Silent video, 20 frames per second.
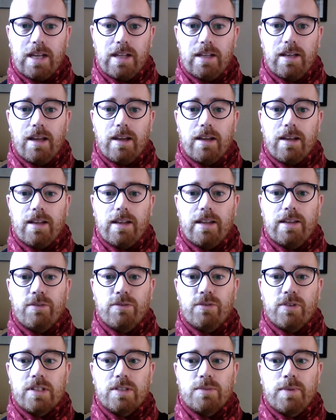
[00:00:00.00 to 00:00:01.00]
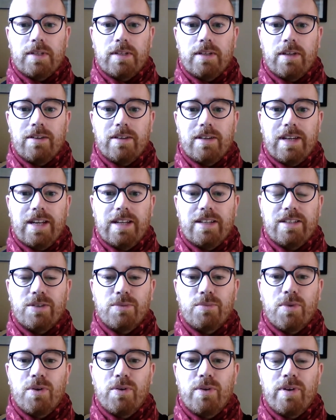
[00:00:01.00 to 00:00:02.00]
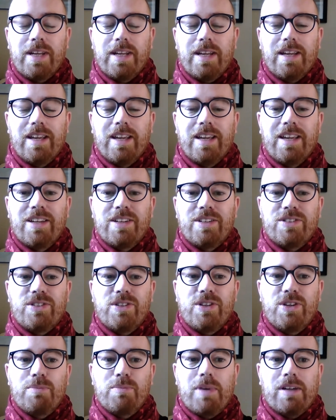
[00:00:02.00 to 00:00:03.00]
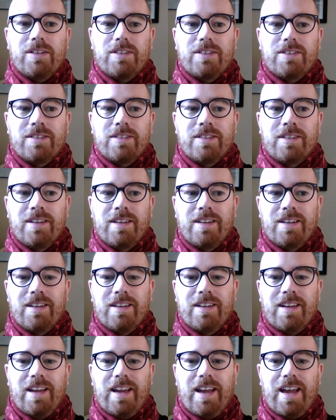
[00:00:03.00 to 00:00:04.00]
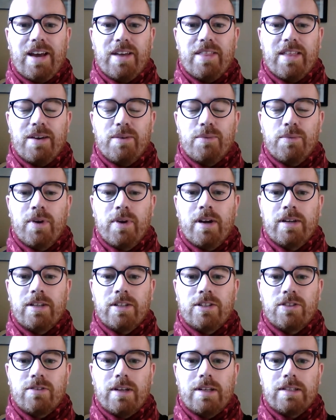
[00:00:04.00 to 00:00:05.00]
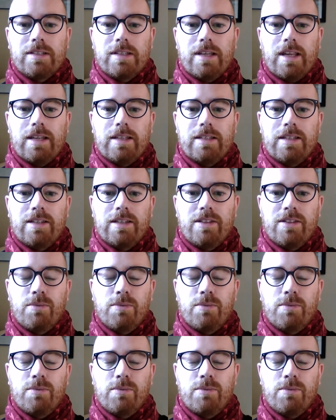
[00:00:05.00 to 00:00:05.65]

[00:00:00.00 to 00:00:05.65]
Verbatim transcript: Luckily for us, we don't need to worry too much how that word is translated.